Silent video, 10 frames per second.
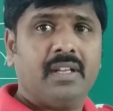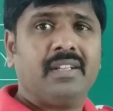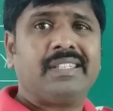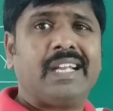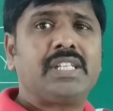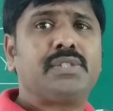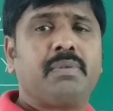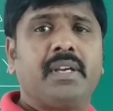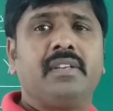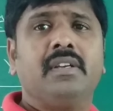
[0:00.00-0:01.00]
That's
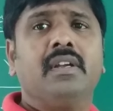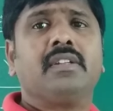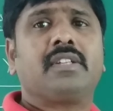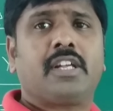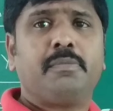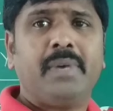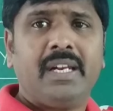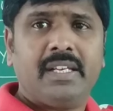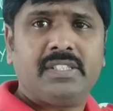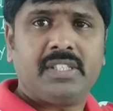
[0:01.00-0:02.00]
why
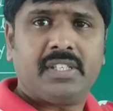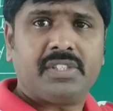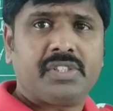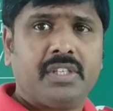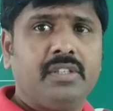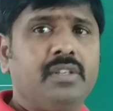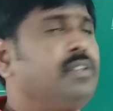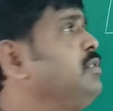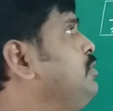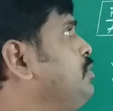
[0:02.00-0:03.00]
thermal agitation,
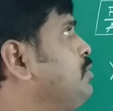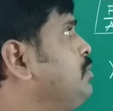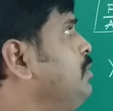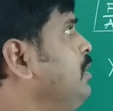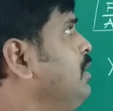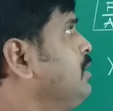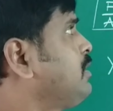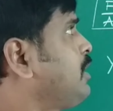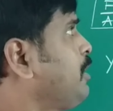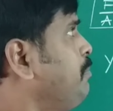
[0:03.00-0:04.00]
due to
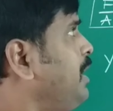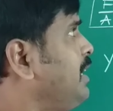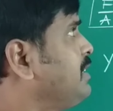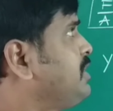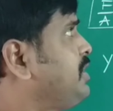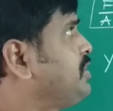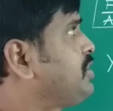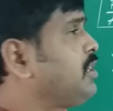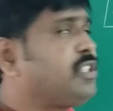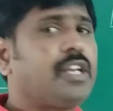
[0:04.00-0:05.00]
thermal
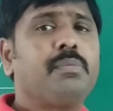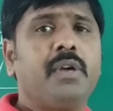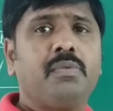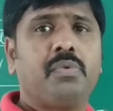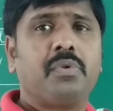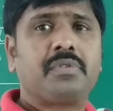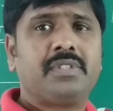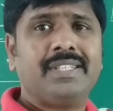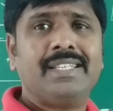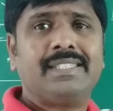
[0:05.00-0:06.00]
agitation, thermal
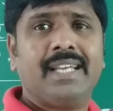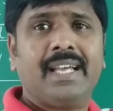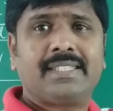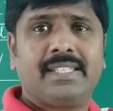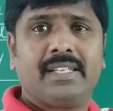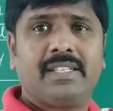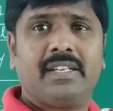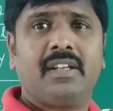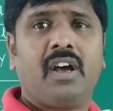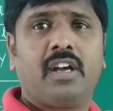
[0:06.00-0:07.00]
force is
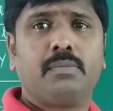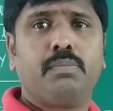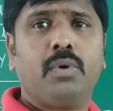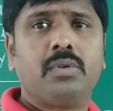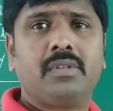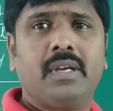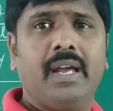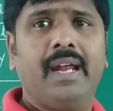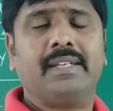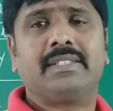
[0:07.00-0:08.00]
exerted on both
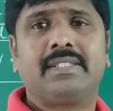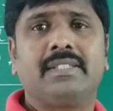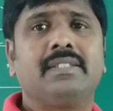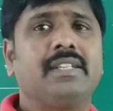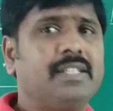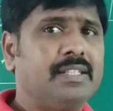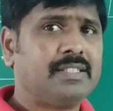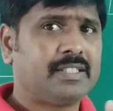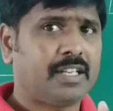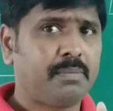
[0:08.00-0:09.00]
ends. That
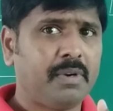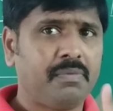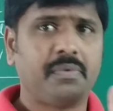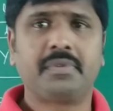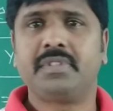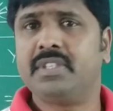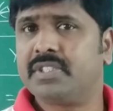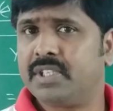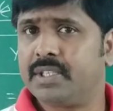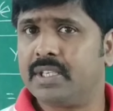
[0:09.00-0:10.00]
is, thermal force
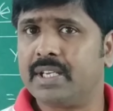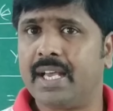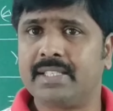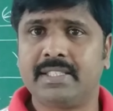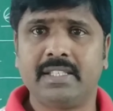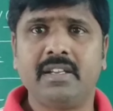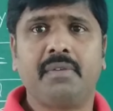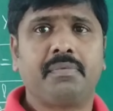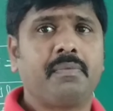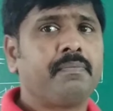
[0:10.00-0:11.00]
is taking as
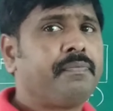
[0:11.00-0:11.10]
F.